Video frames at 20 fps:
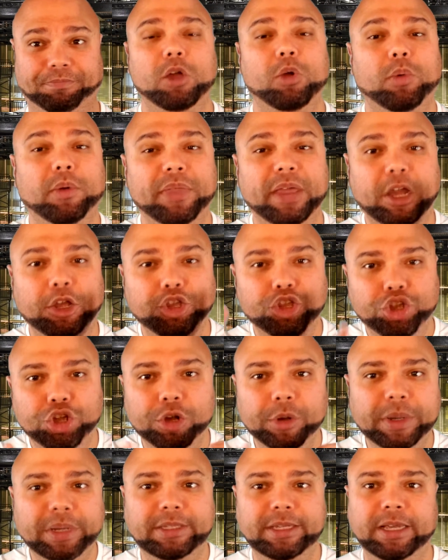Without
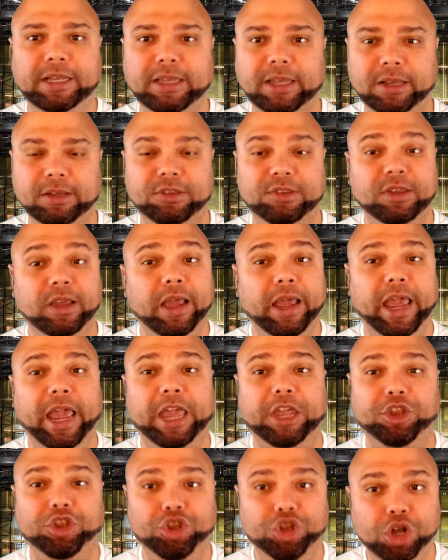your attendance
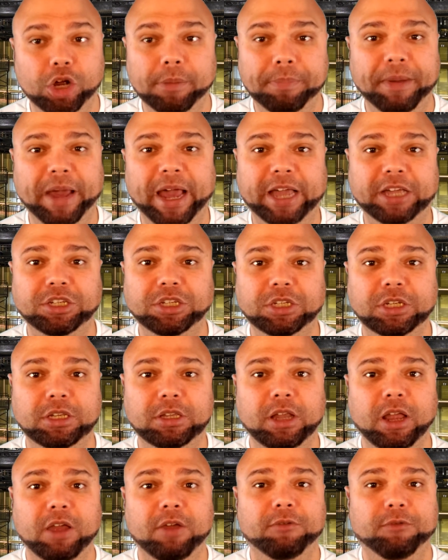and your
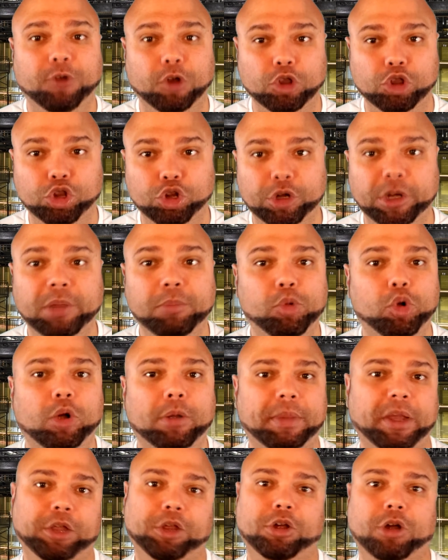passion for learning more
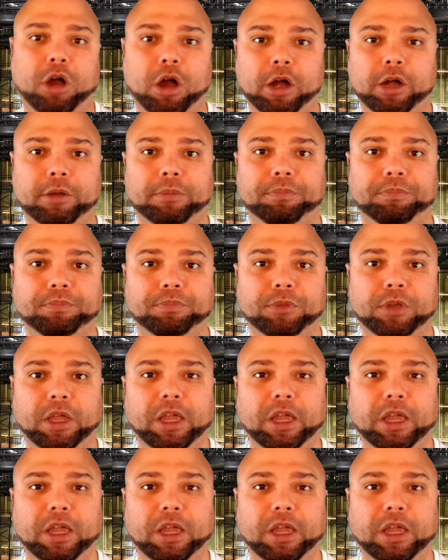about your art,